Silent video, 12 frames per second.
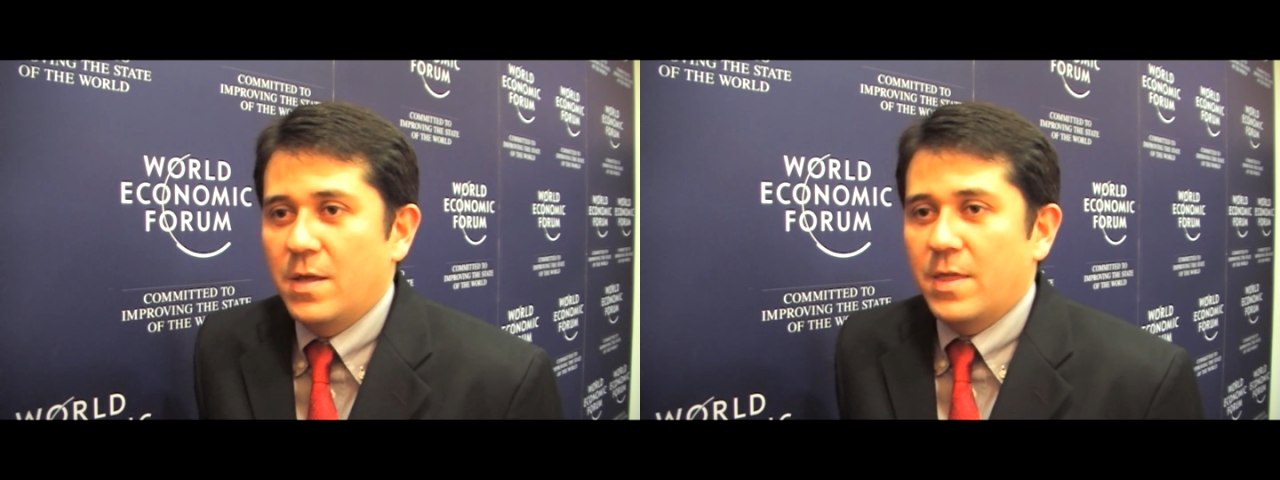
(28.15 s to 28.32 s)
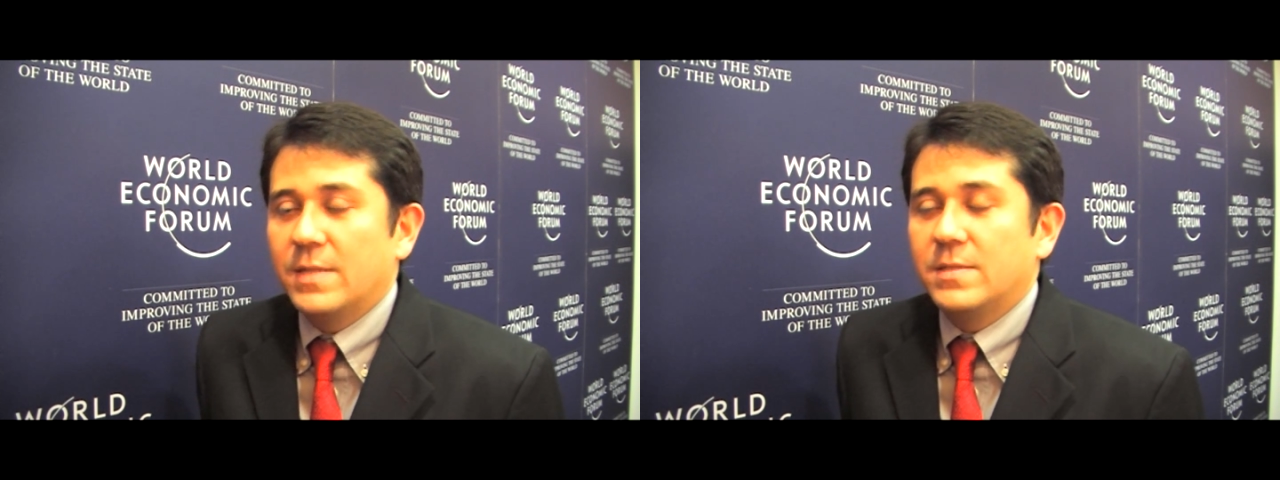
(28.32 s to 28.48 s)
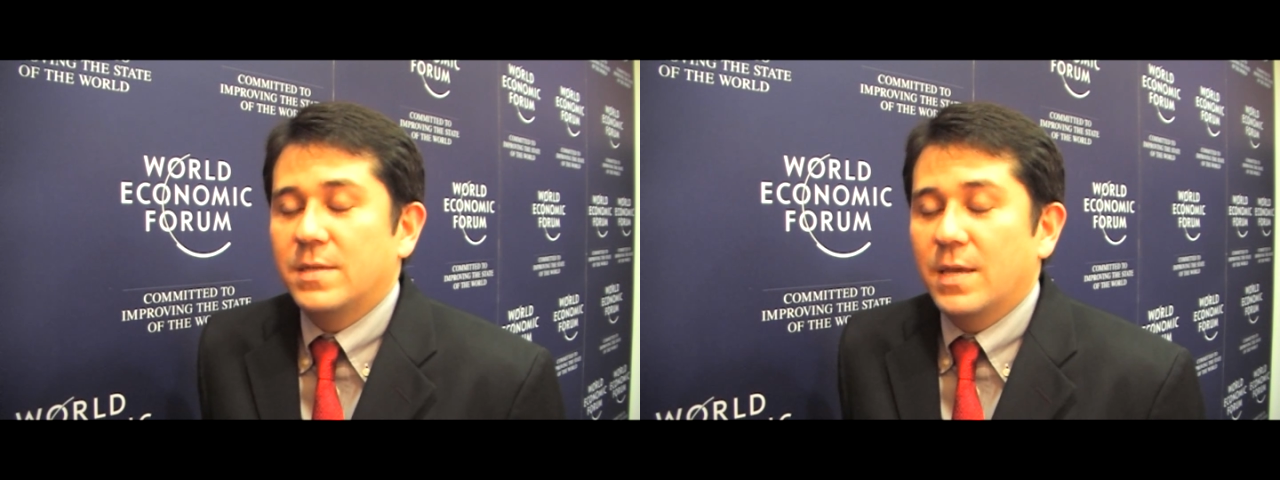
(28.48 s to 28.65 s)

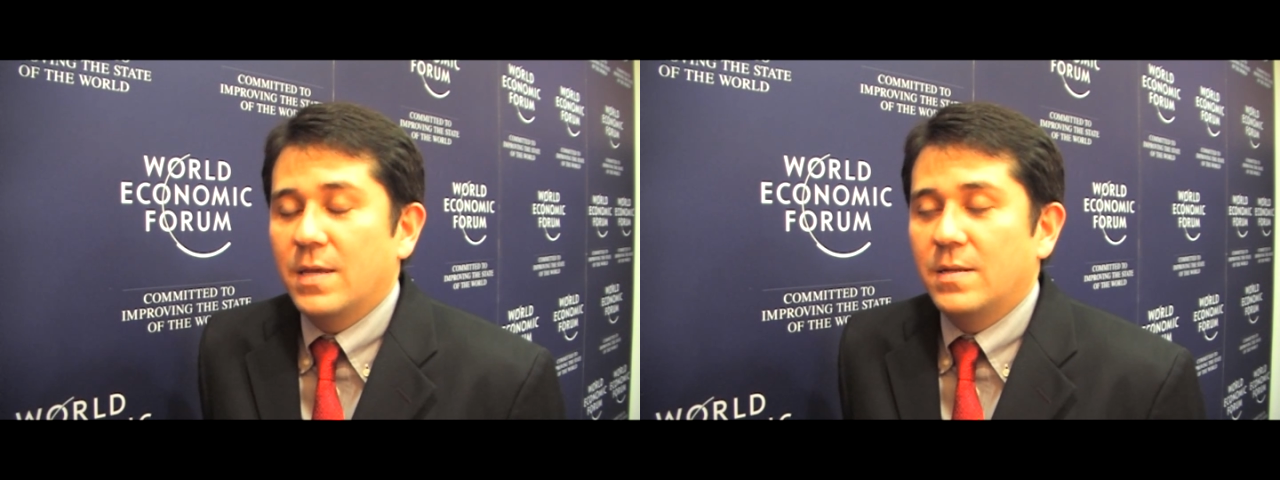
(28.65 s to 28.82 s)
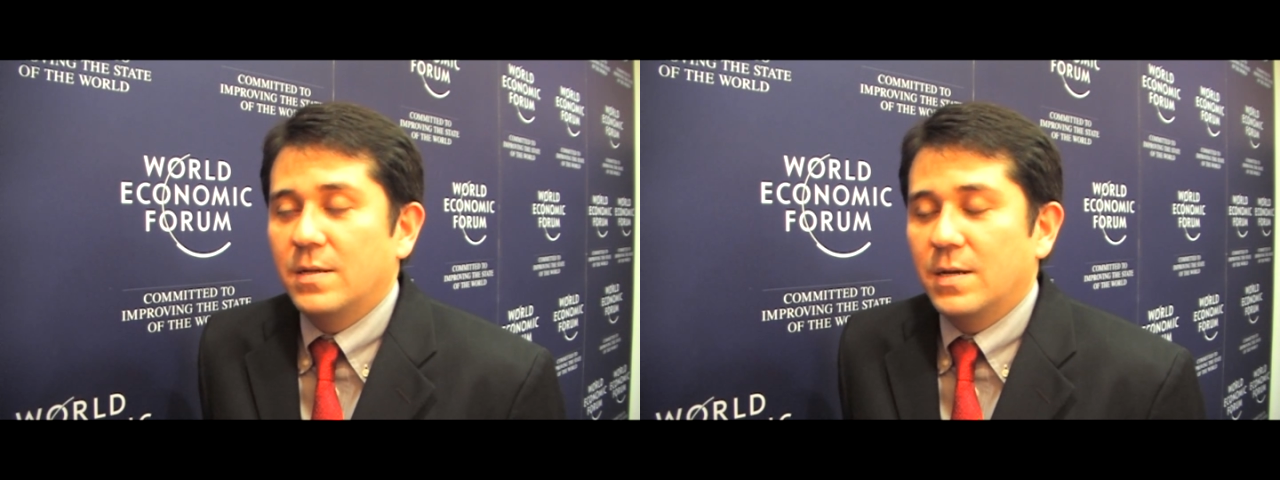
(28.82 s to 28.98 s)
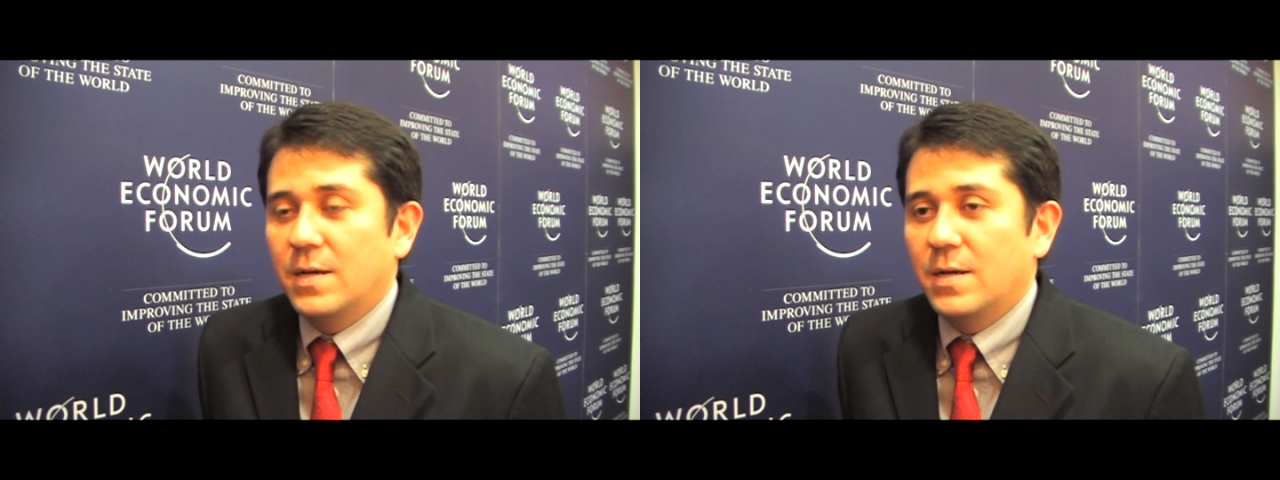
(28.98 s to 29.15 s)
That
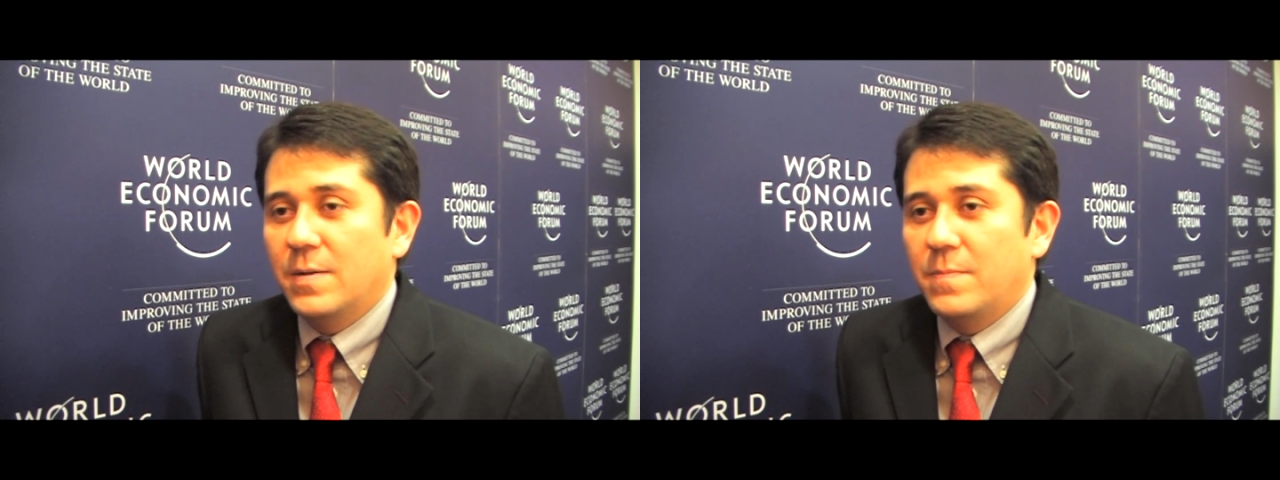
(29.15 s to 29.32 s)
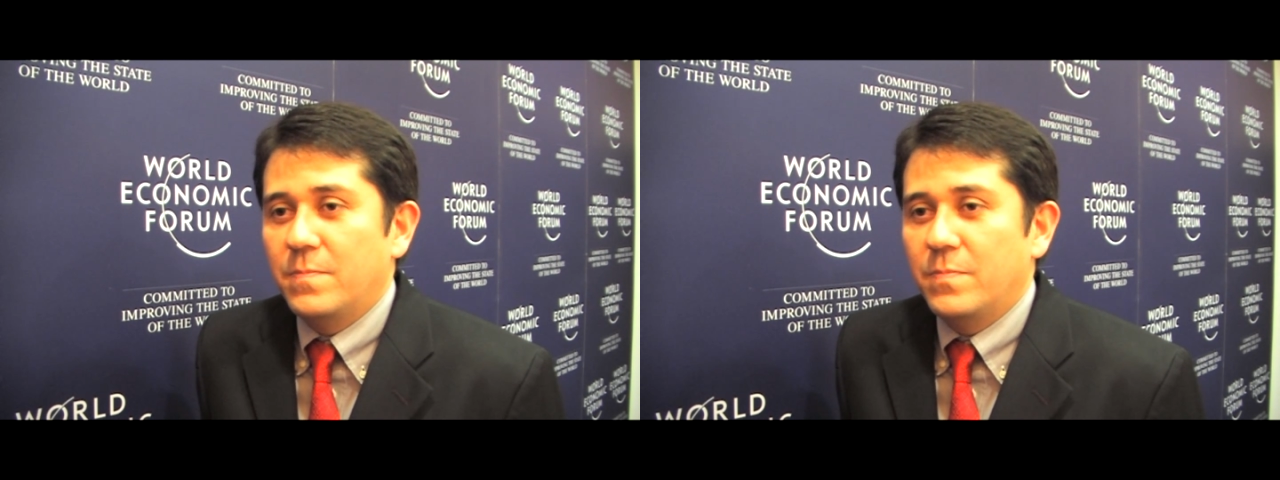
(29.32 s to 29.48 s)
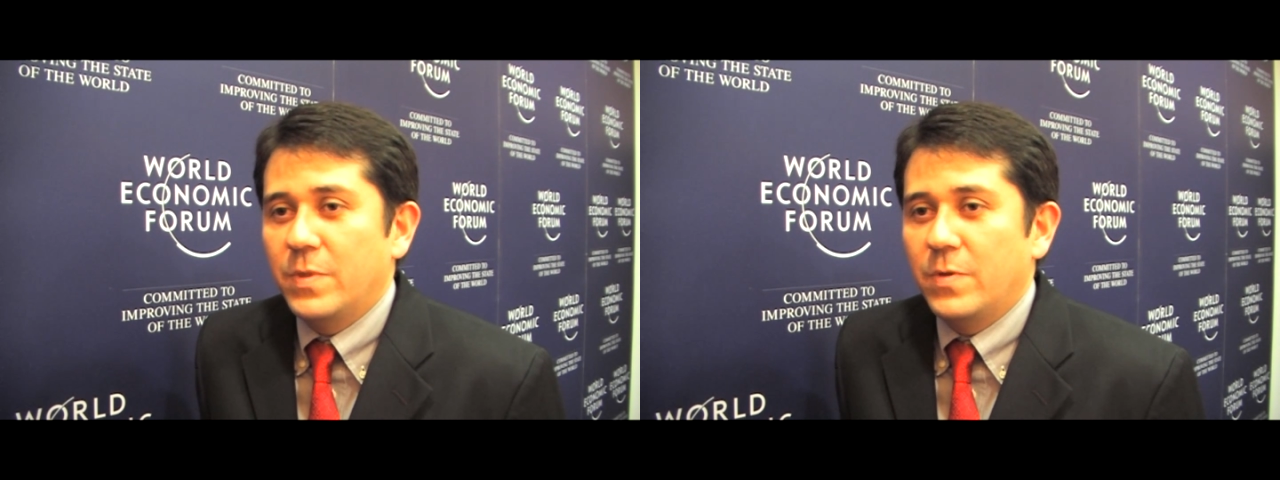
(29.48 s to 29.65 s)
said,
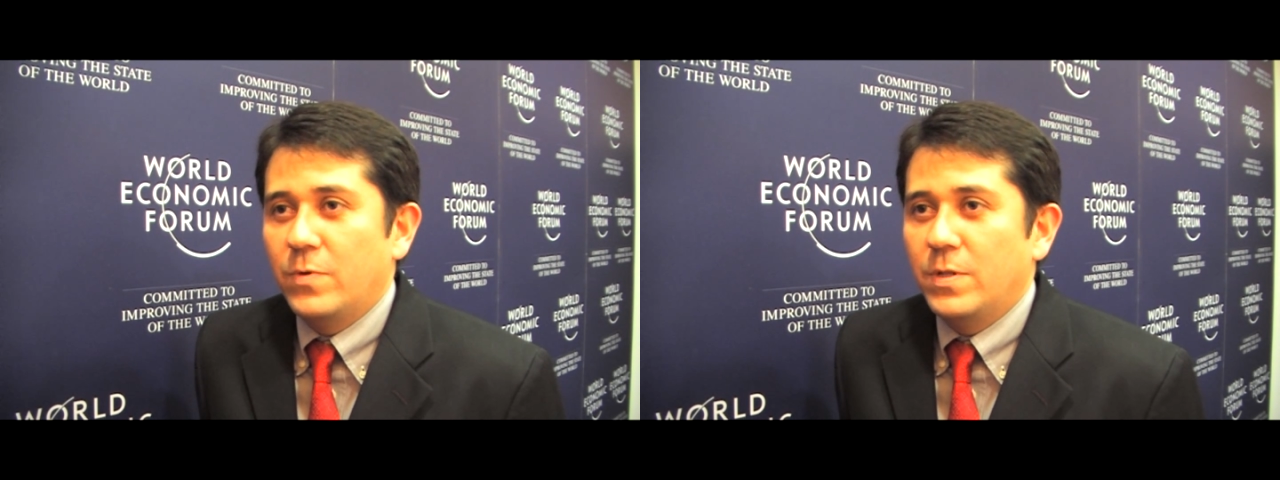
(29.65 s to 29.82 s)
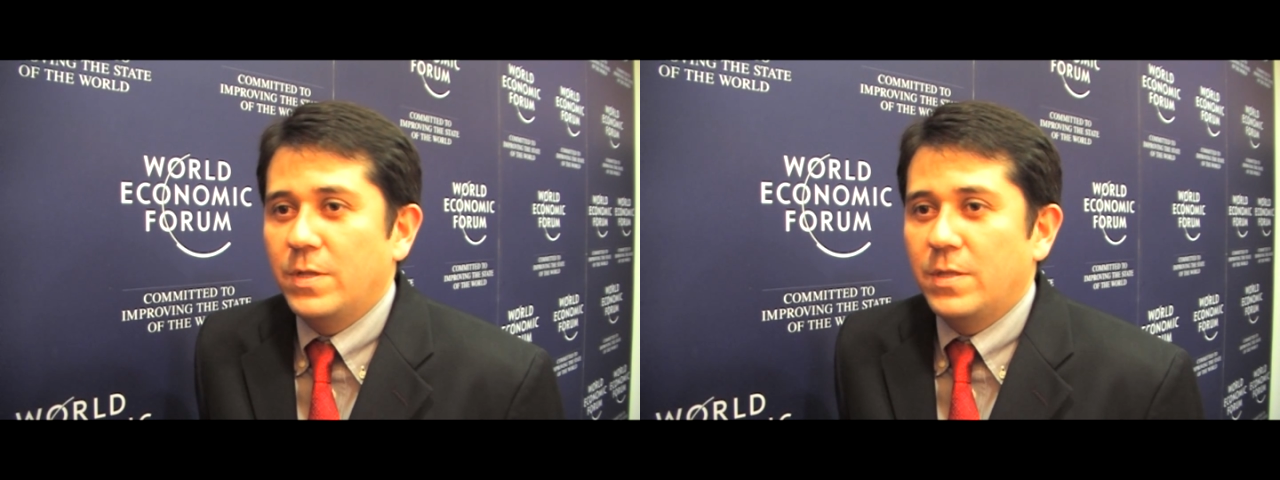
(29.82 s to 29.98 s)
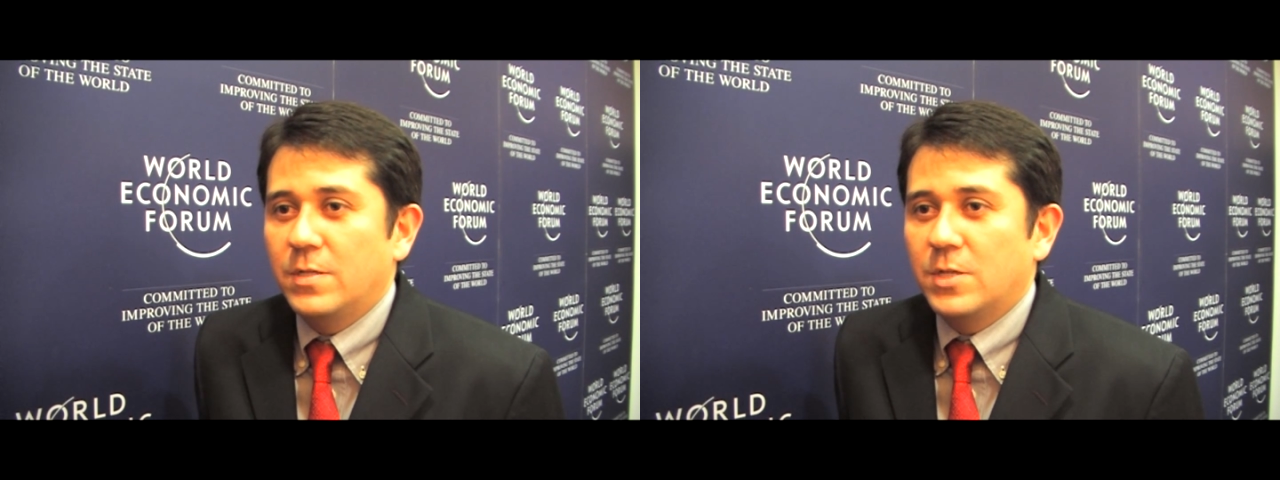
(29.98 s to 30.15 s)
really the